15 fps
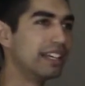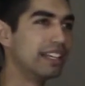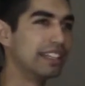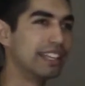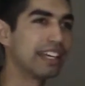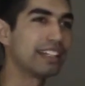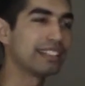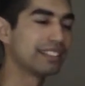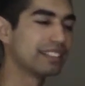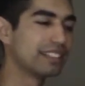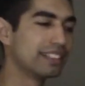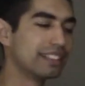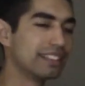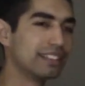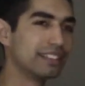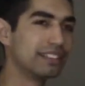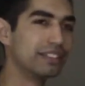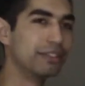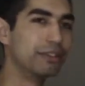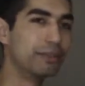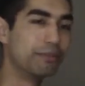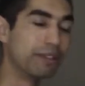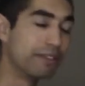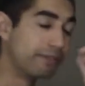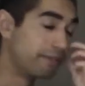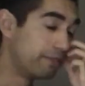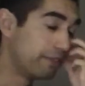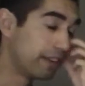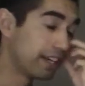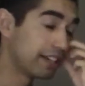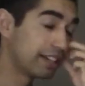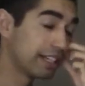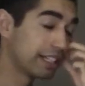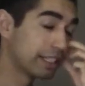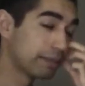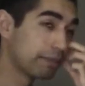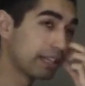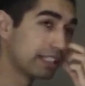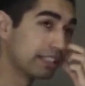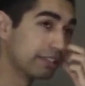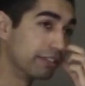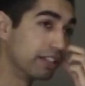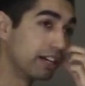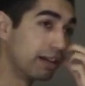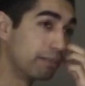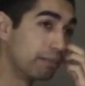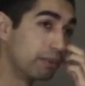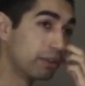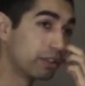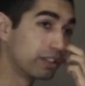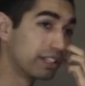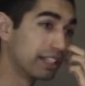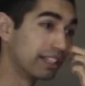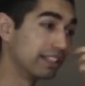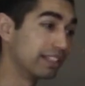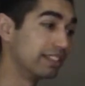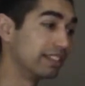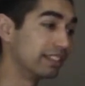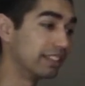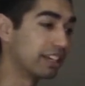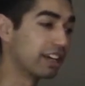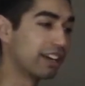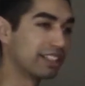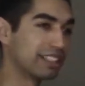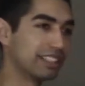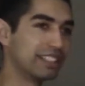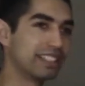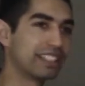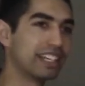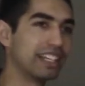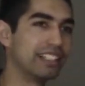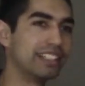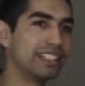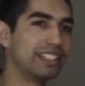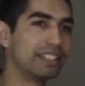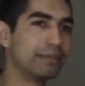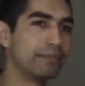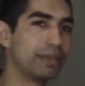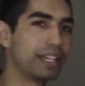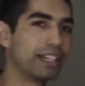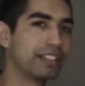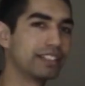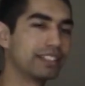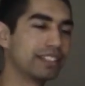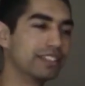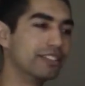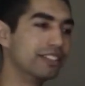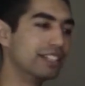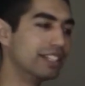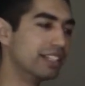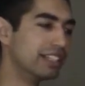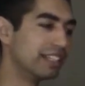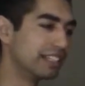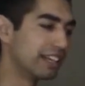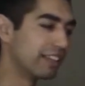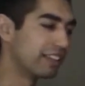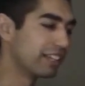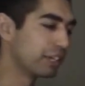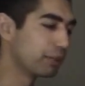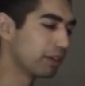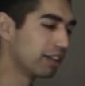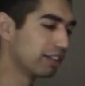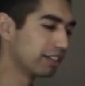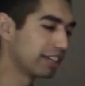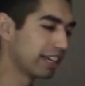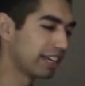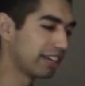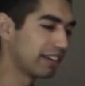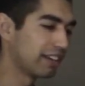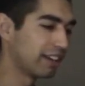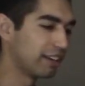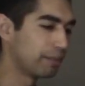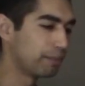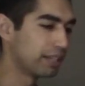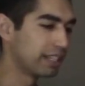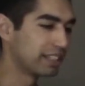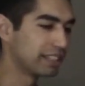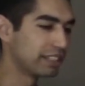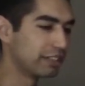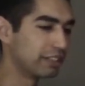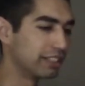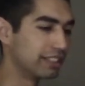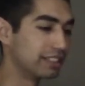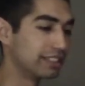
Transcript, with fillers: And that would be very expensive, a lot more than the cost to just get a decent PSU. Now the thing you want to look at on a PSU